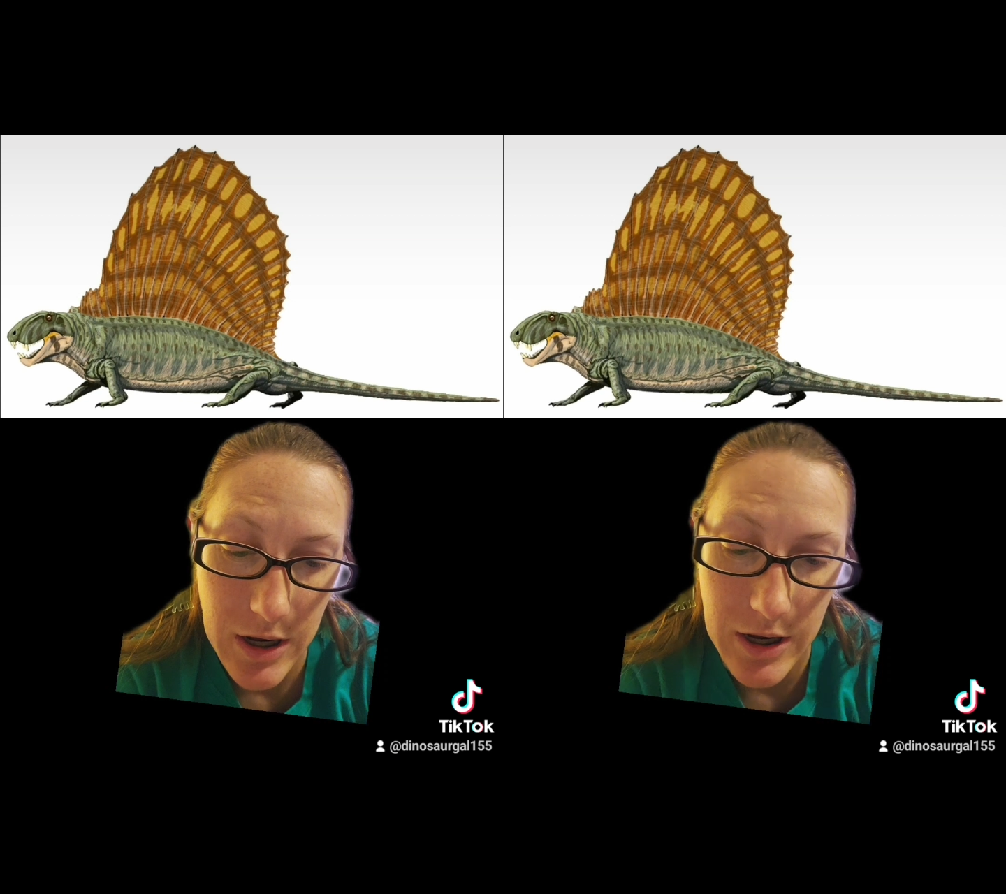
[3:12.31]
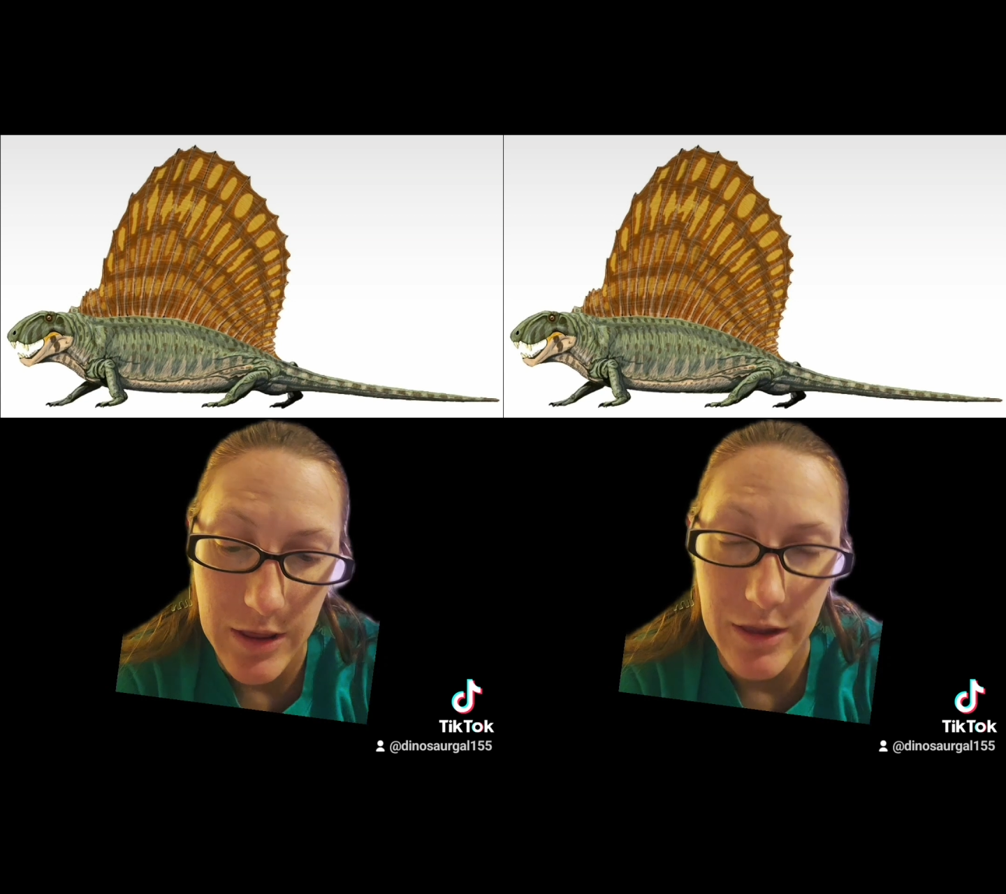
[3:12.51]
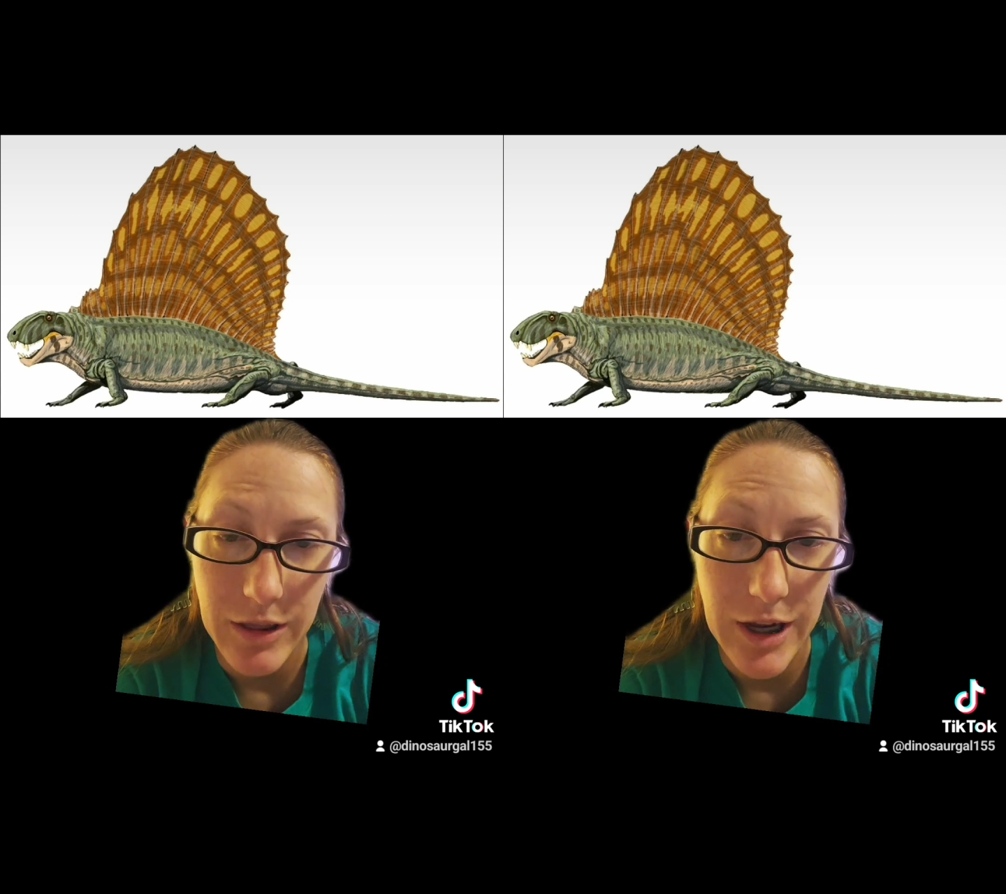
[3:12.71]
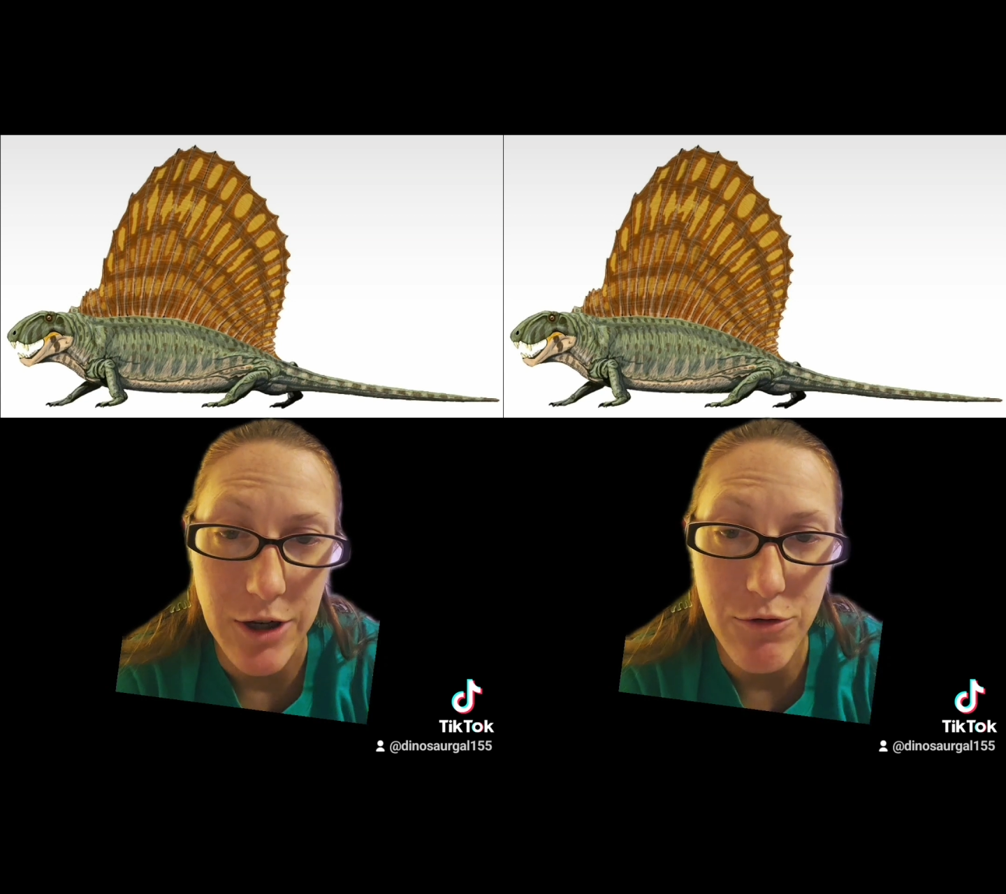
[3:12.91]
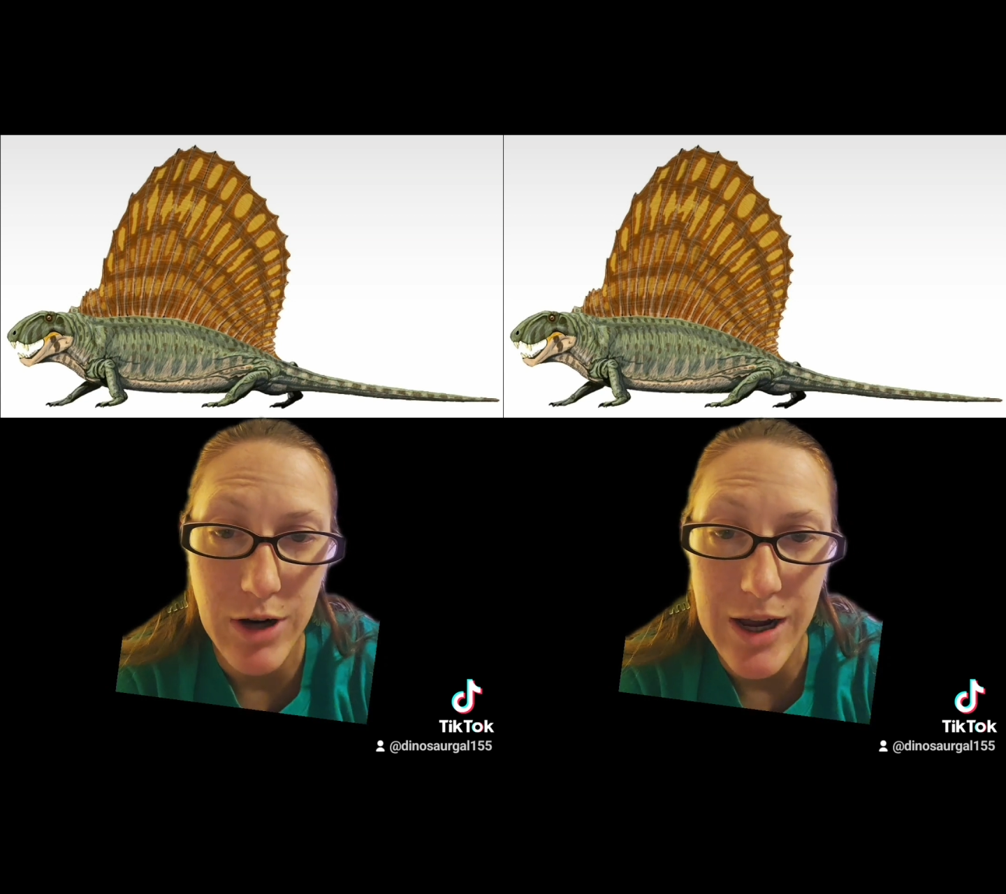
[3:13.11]
in the
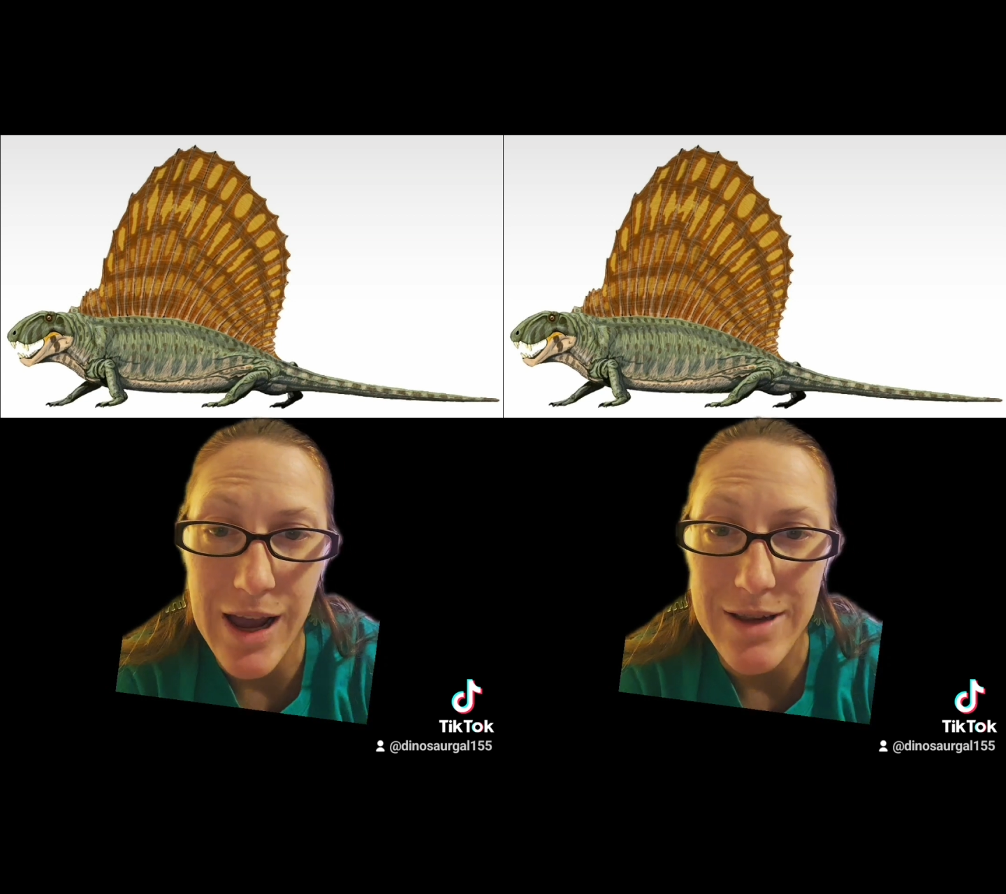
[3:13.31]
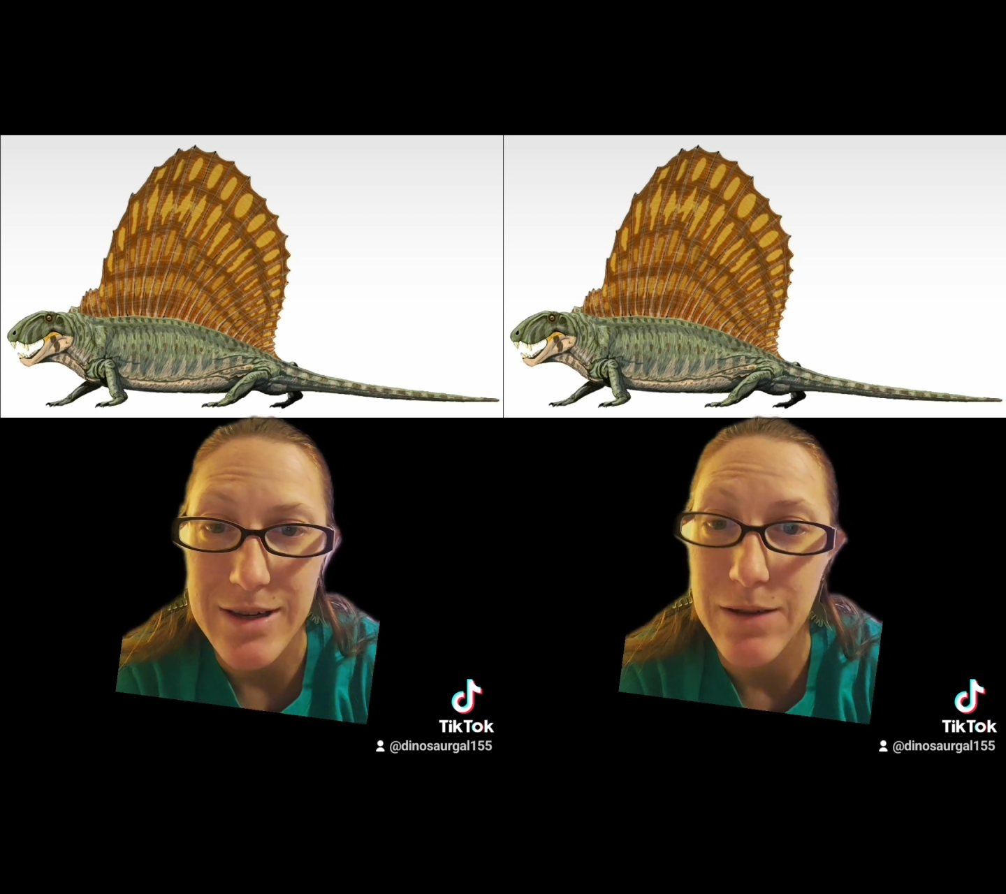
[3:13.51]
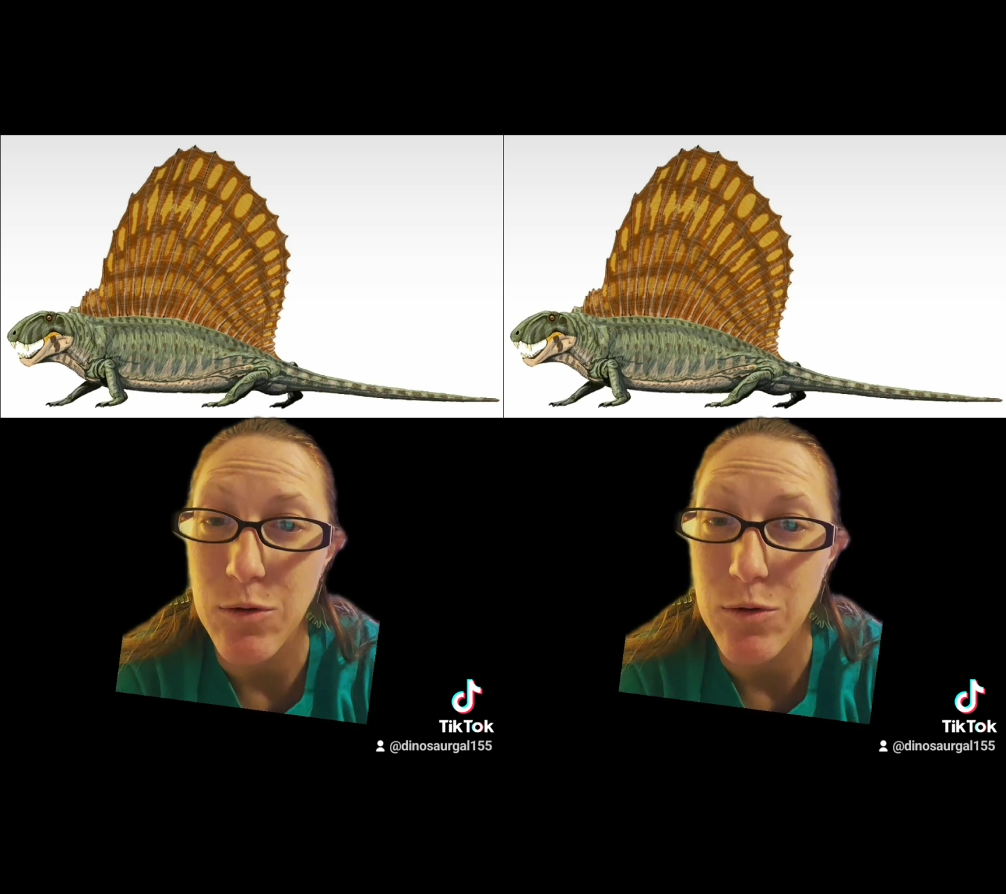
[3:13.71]
late Triassic